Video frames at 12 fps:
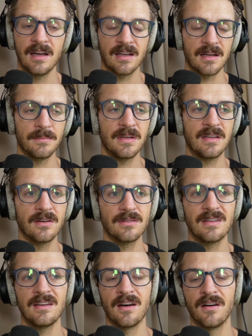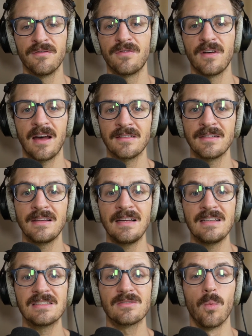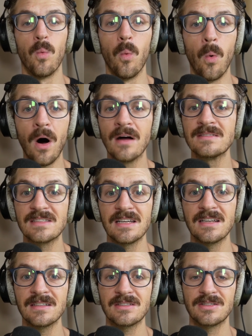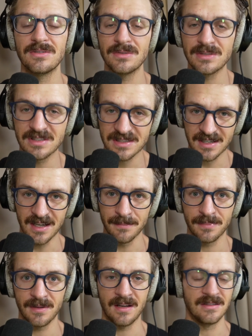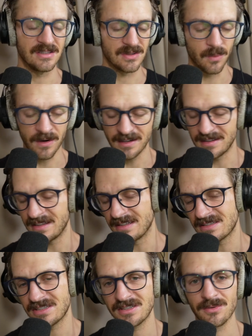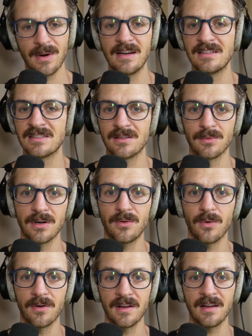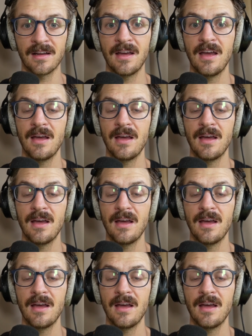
can be guilty of at least wanting to skip and just wanting to get straight into the recording.